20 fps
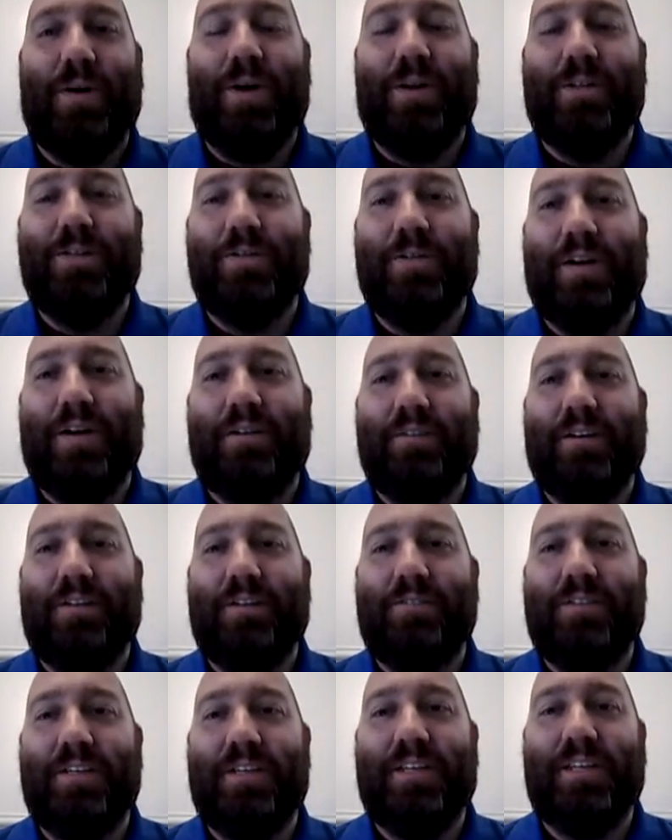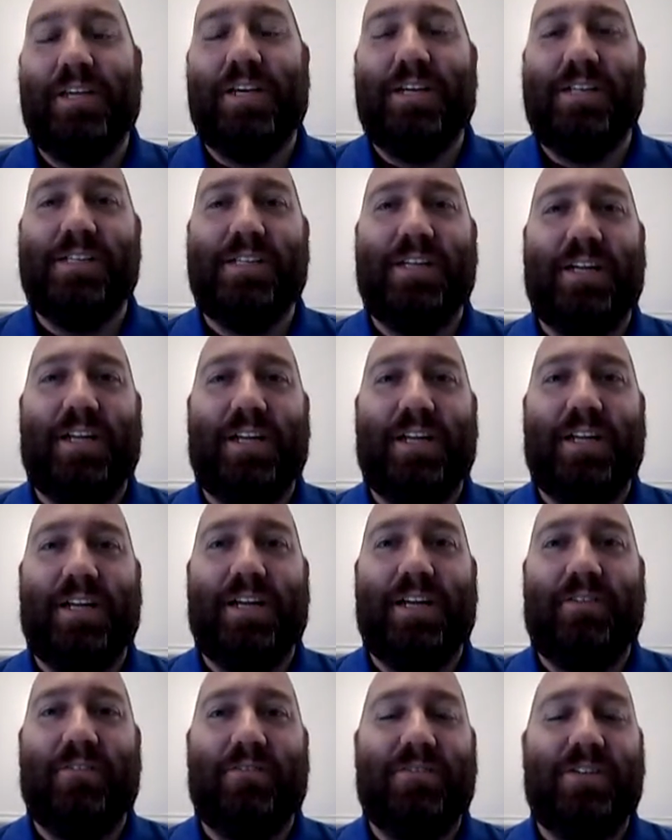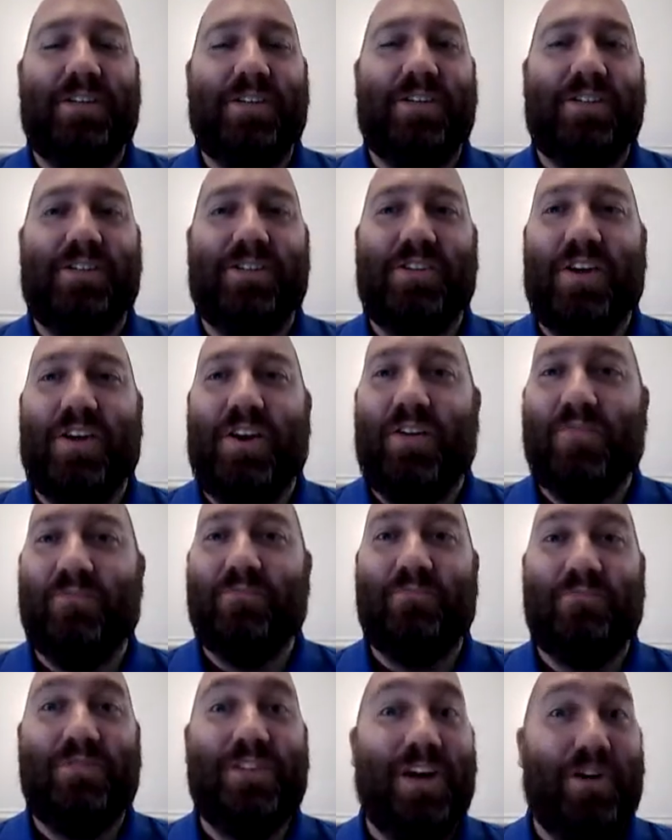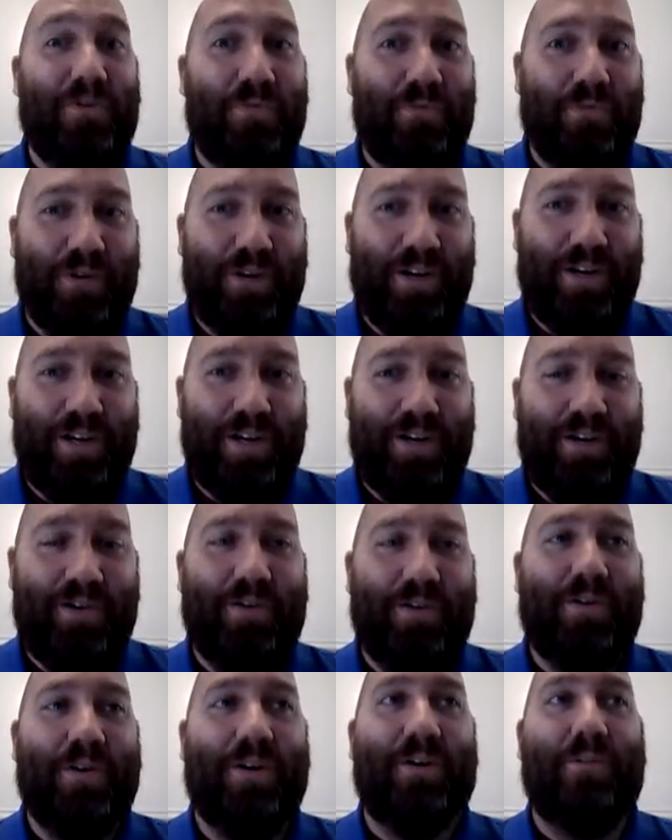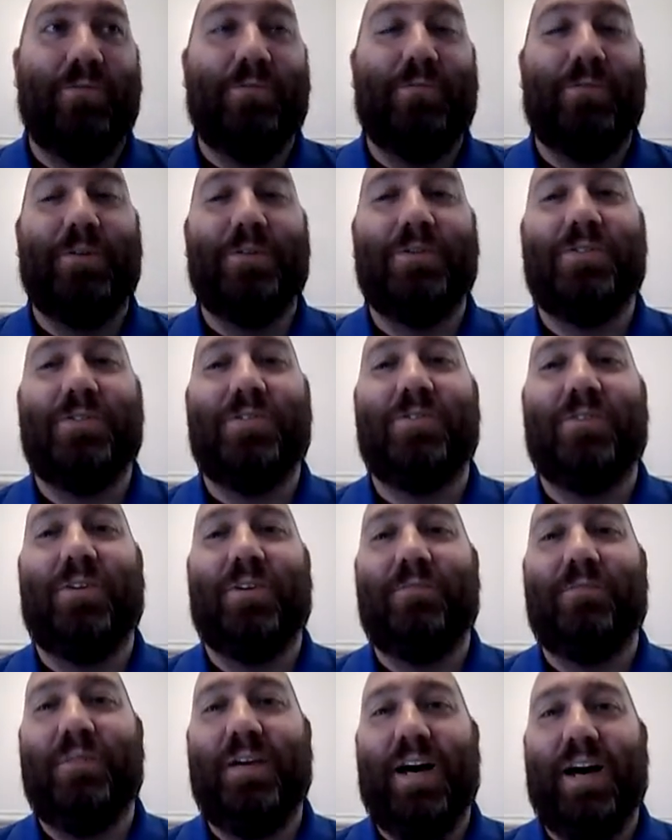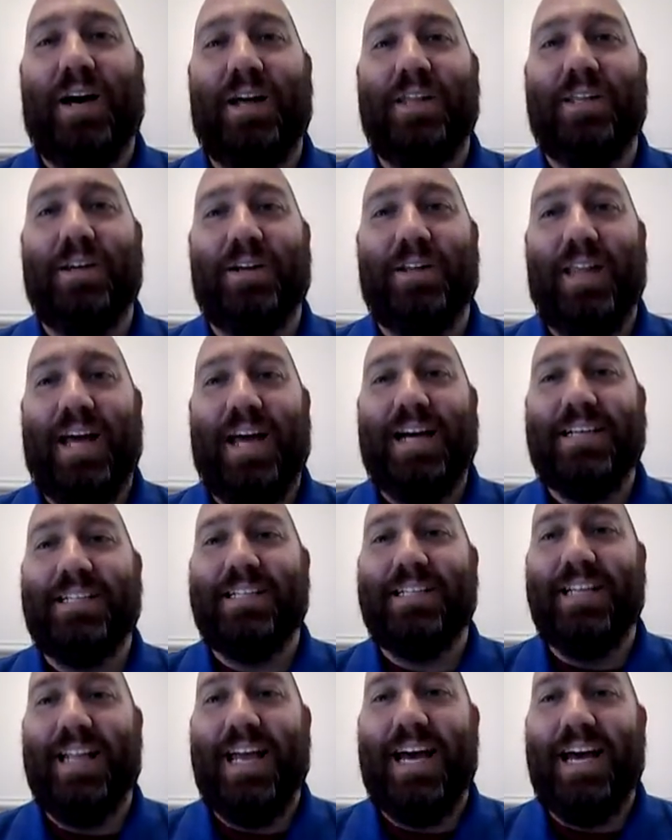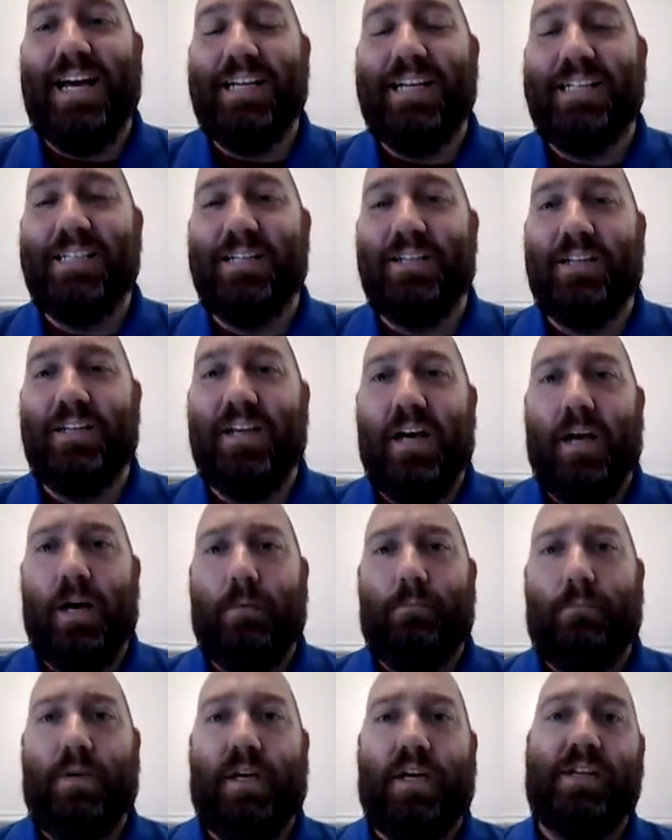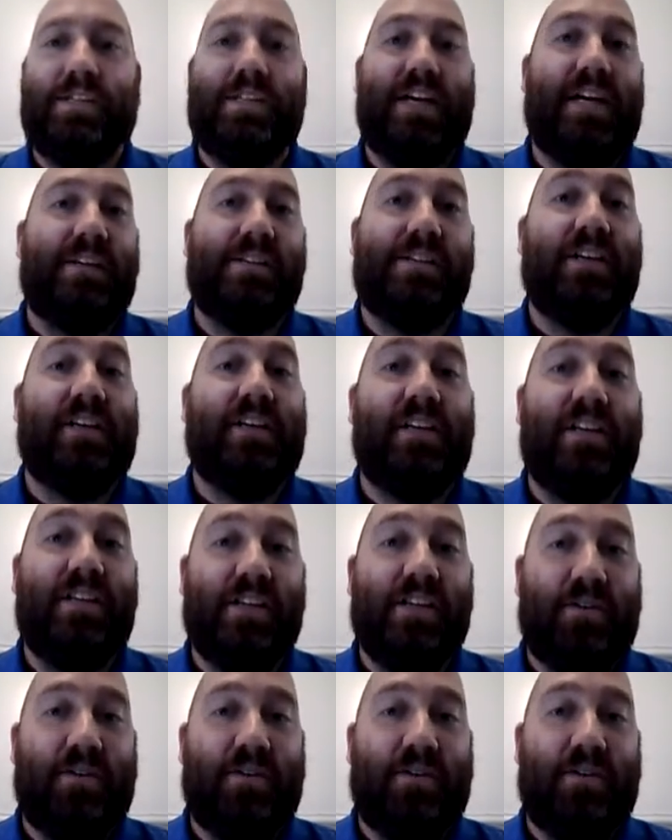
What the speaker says: All too often, I've seen things that just don't work or will sort of be on their last legs, and because Aunt Tilly